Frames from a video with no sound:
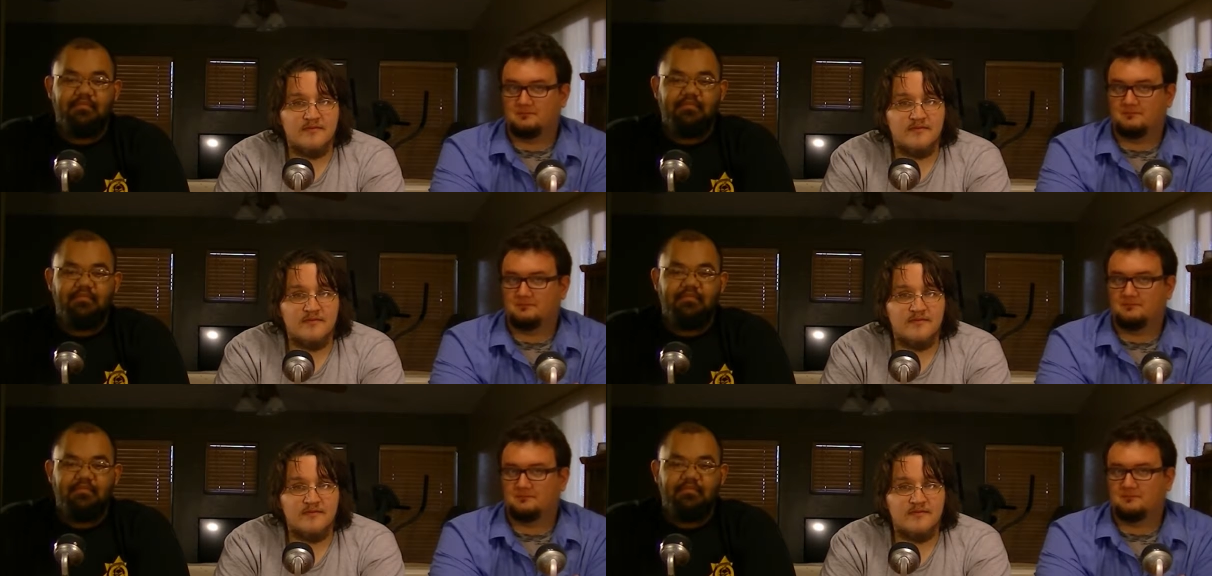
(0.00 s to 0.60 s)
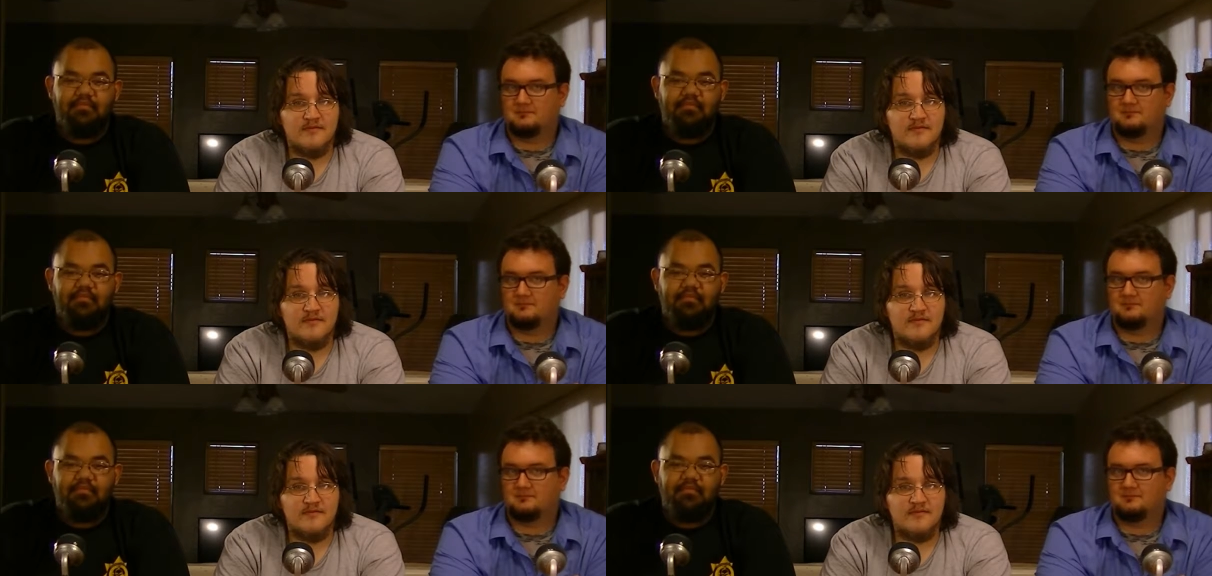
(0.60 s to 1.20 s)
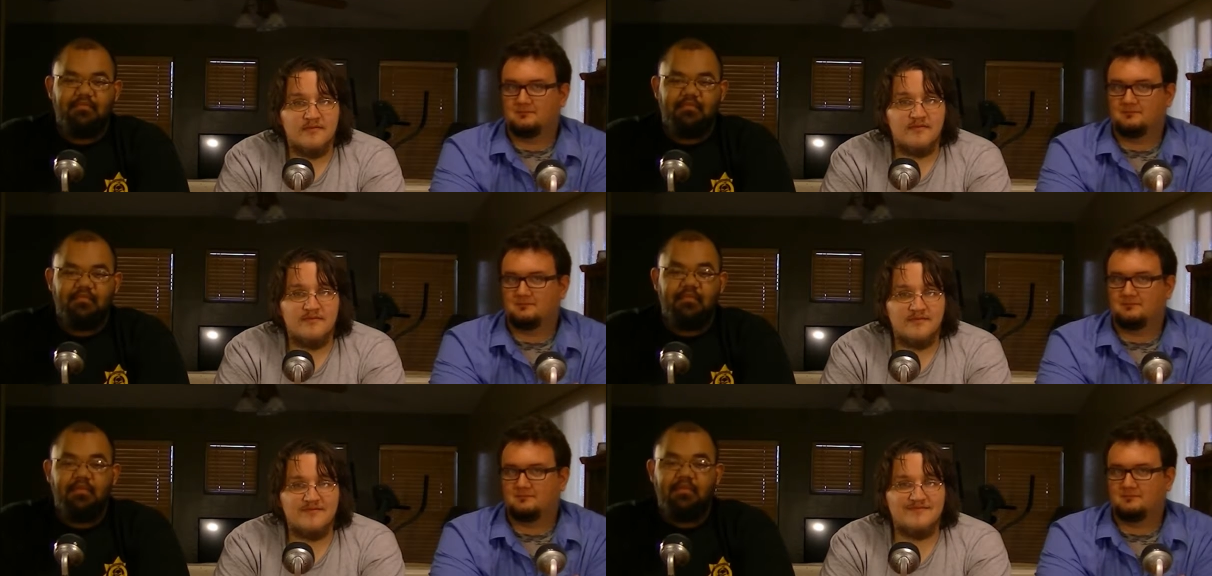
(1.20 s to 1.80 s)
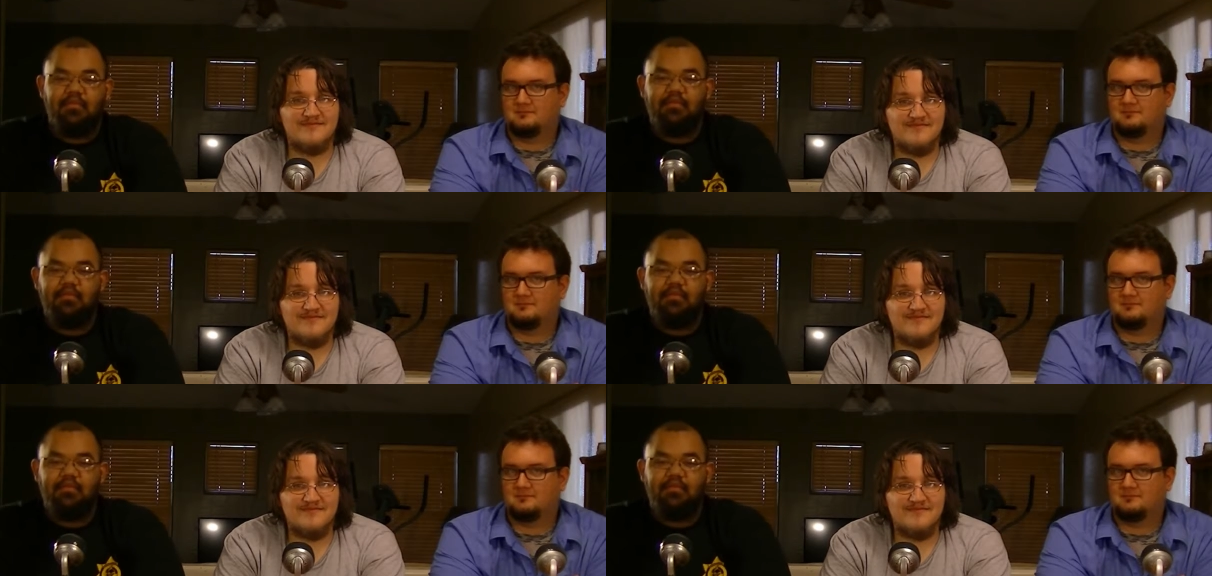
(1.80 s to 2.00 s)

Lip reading: [no speech]